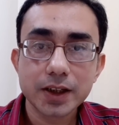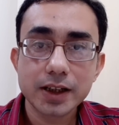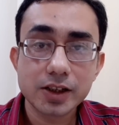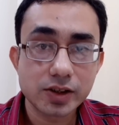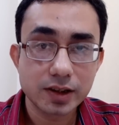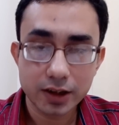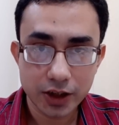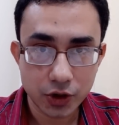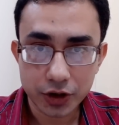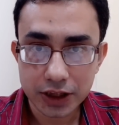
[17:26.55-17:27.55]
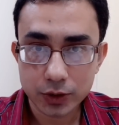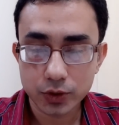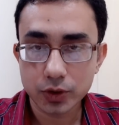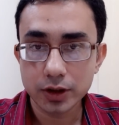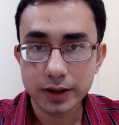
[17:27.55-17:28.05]
It is certainly not
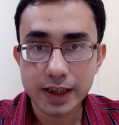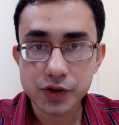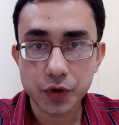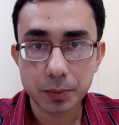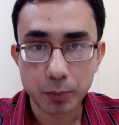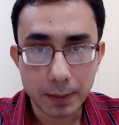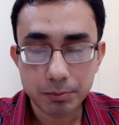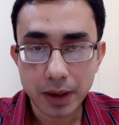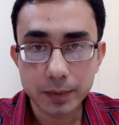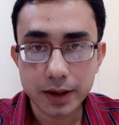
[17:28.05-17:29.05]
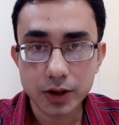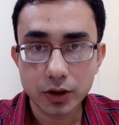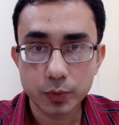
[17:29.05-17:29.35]
a test for memory.